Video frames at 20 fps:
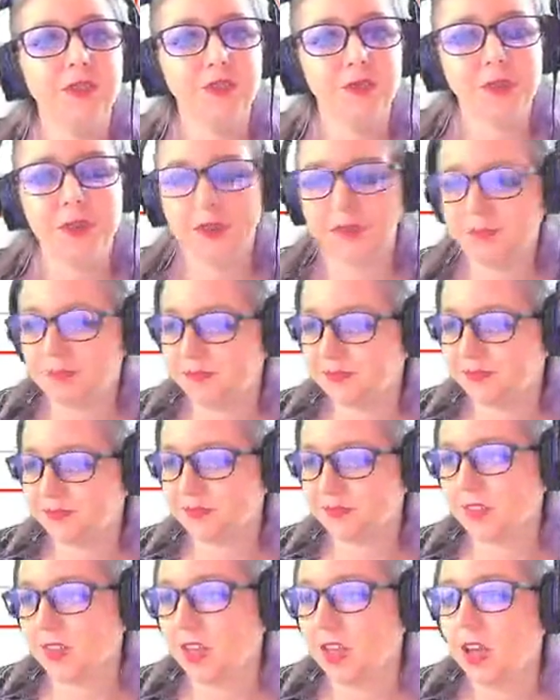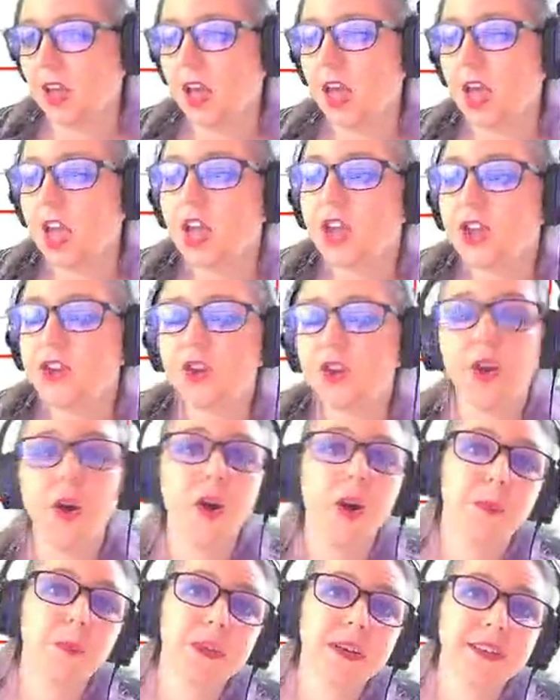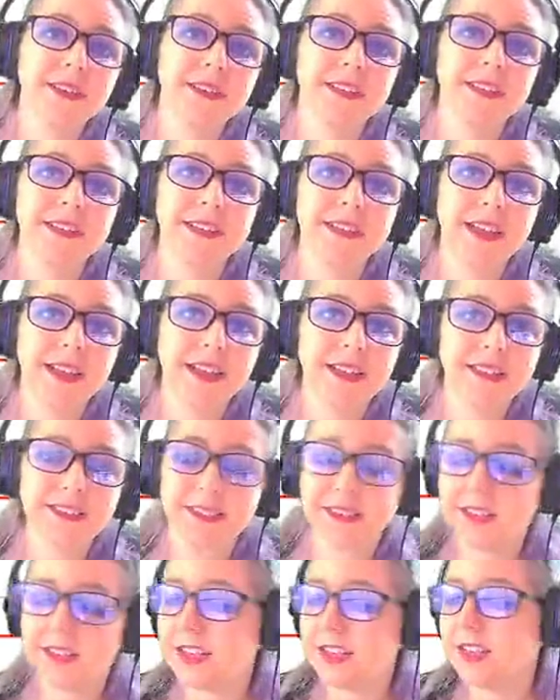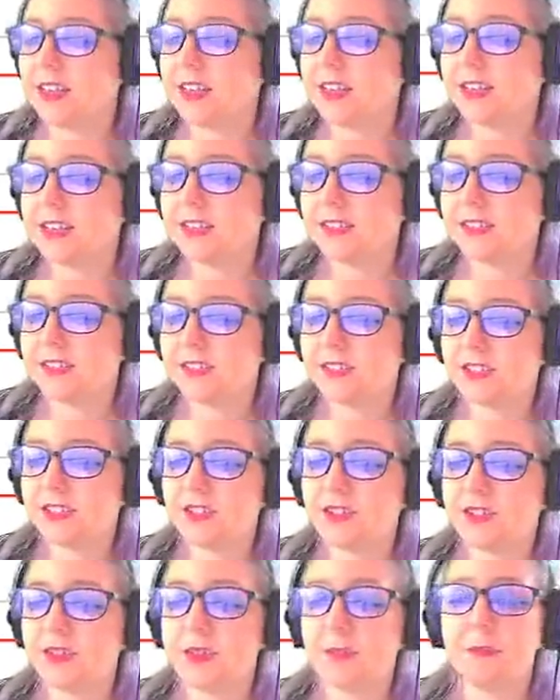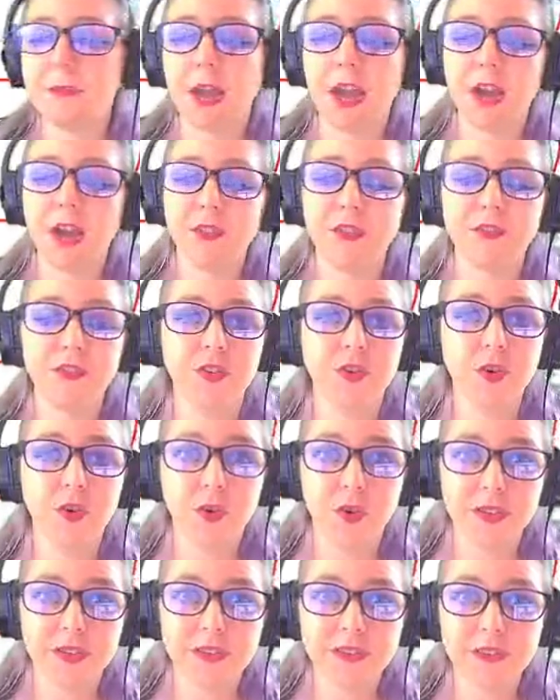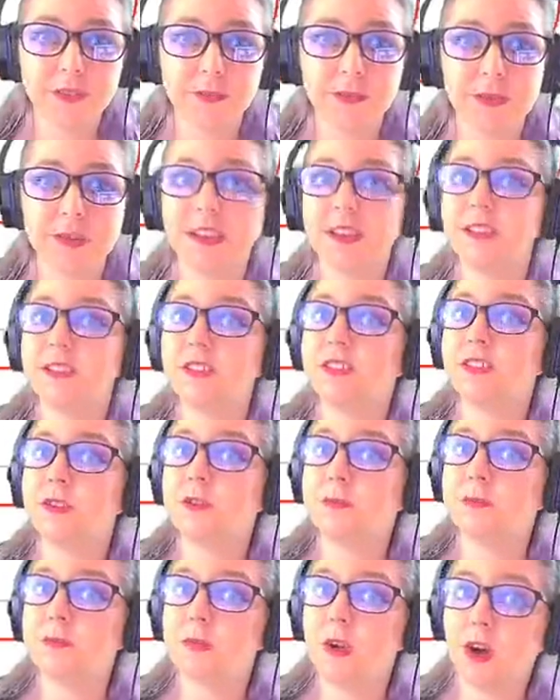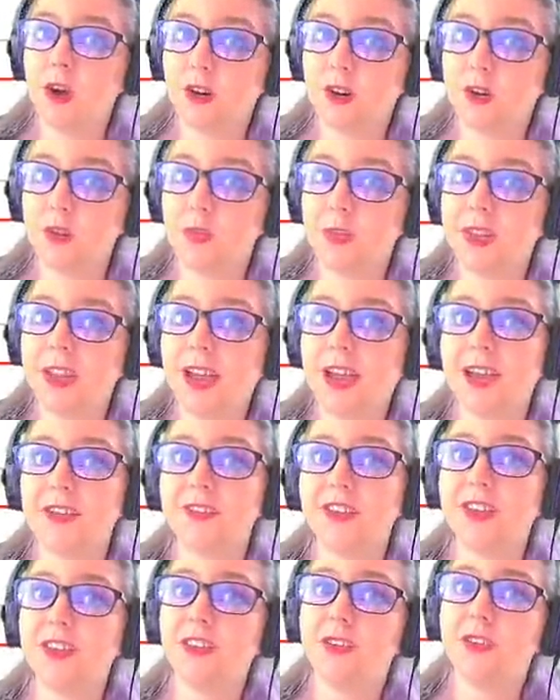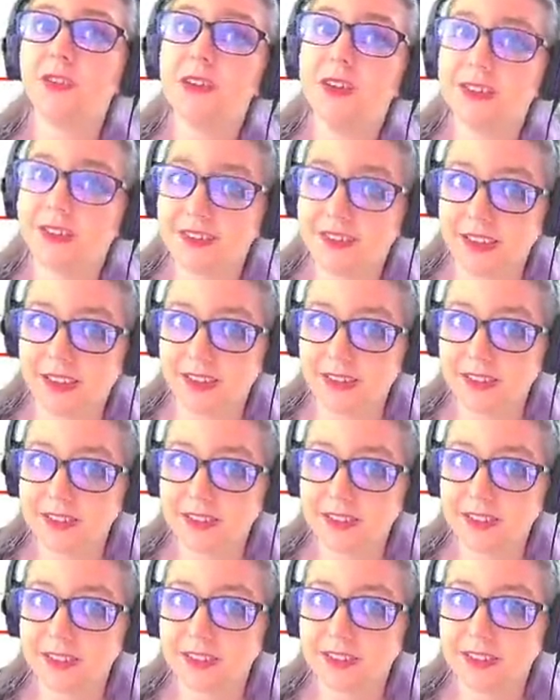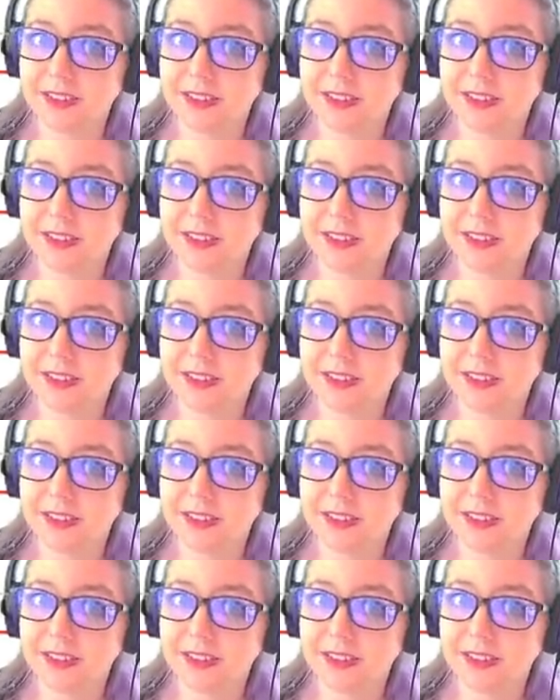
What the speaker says: as well. Your homework tonight is to do the matter review quiz because tomorrow we have a unit test.